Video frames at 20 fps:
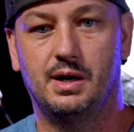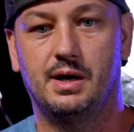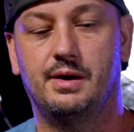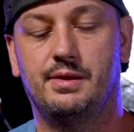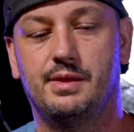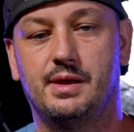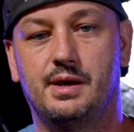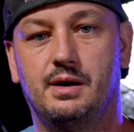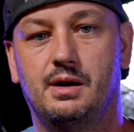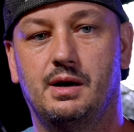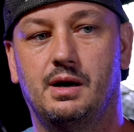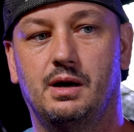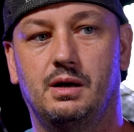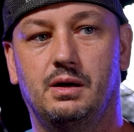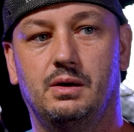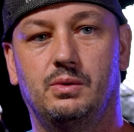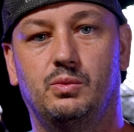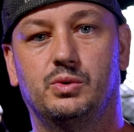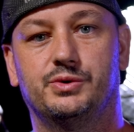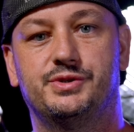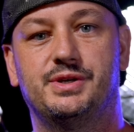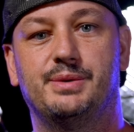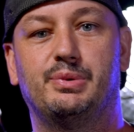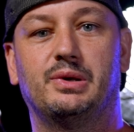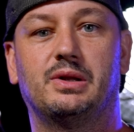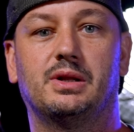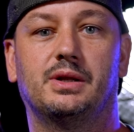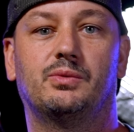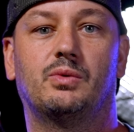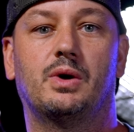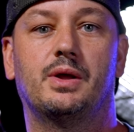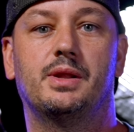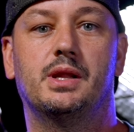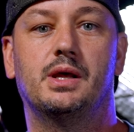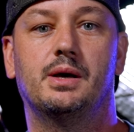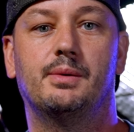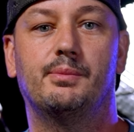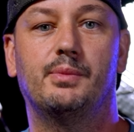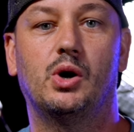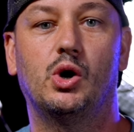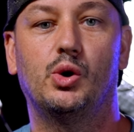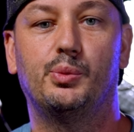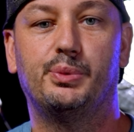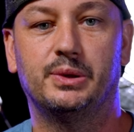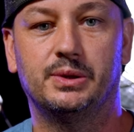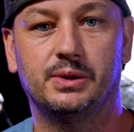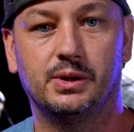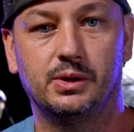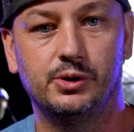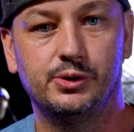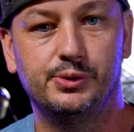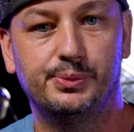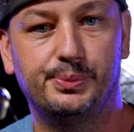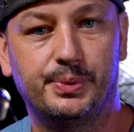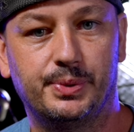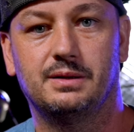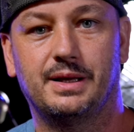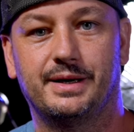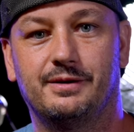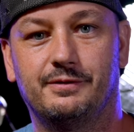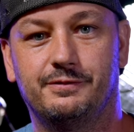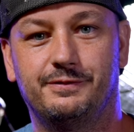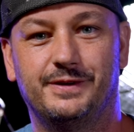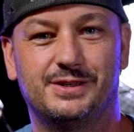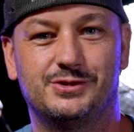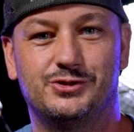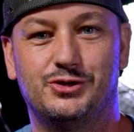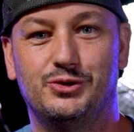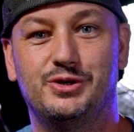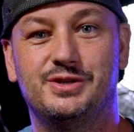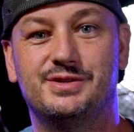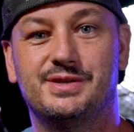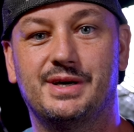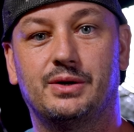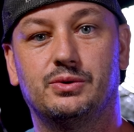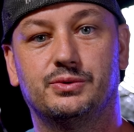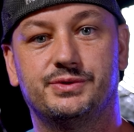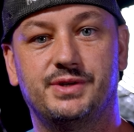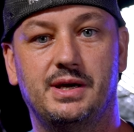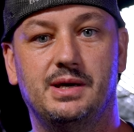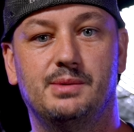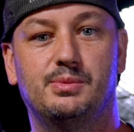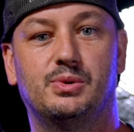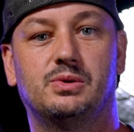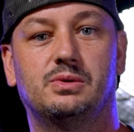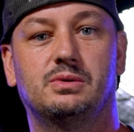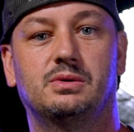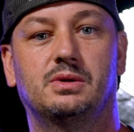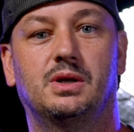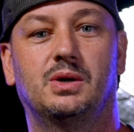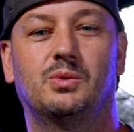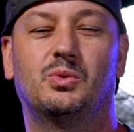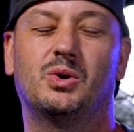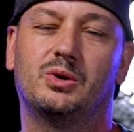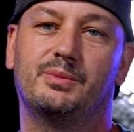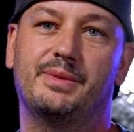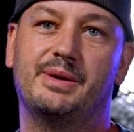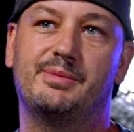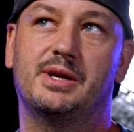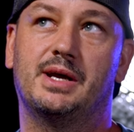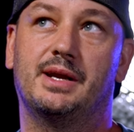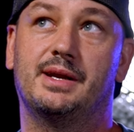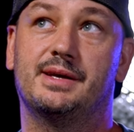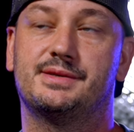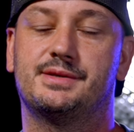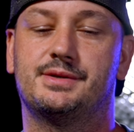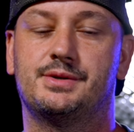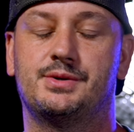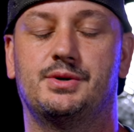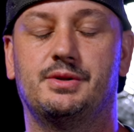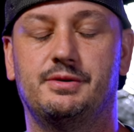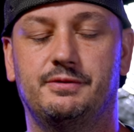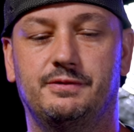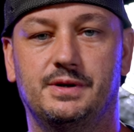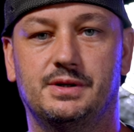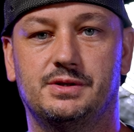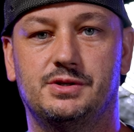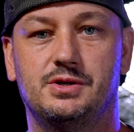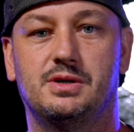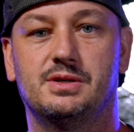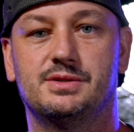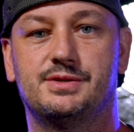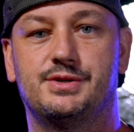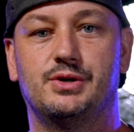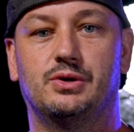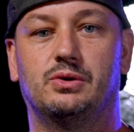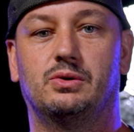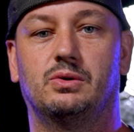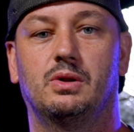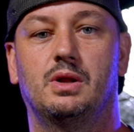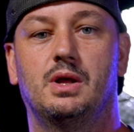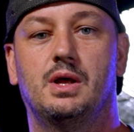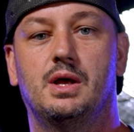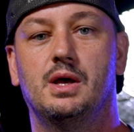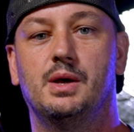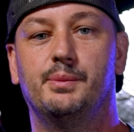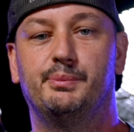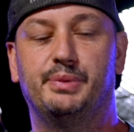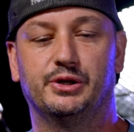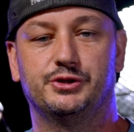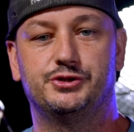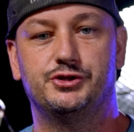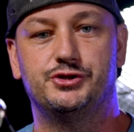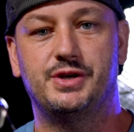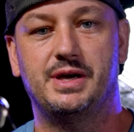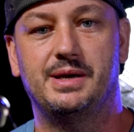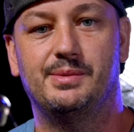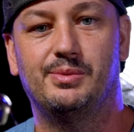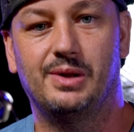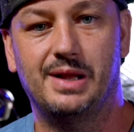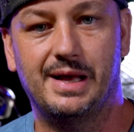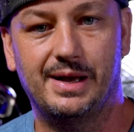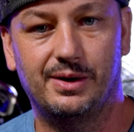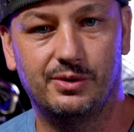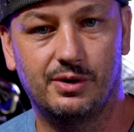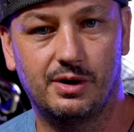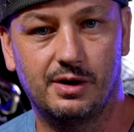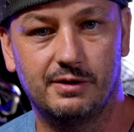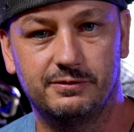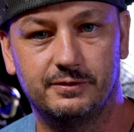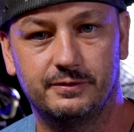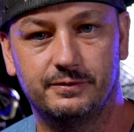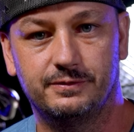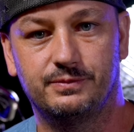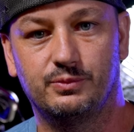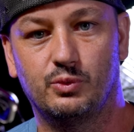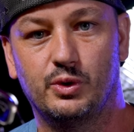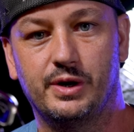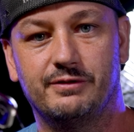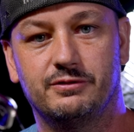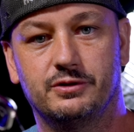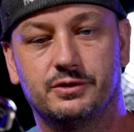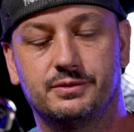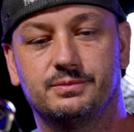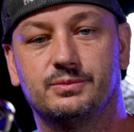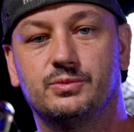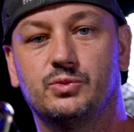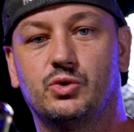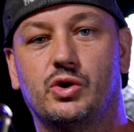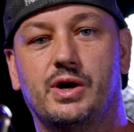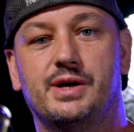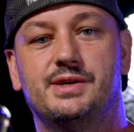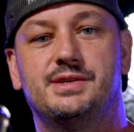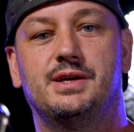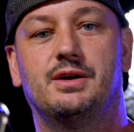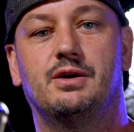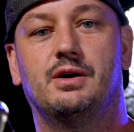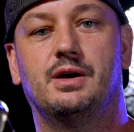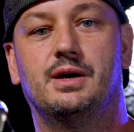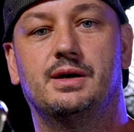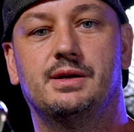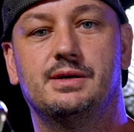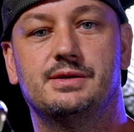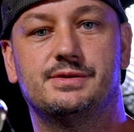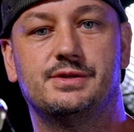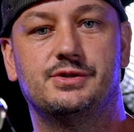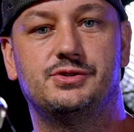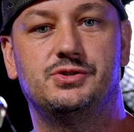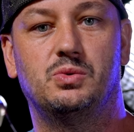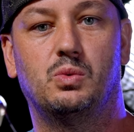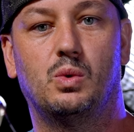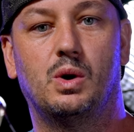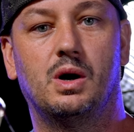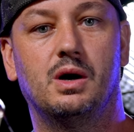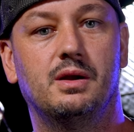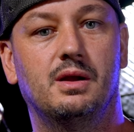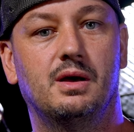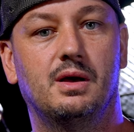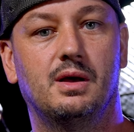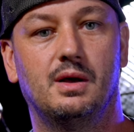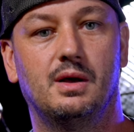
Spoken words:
And then I will typically run them open loop, like a fixed duty cycle table. Well, maybe not necessarily fixed. You can still build your table out off of whatever criteria it is that you want.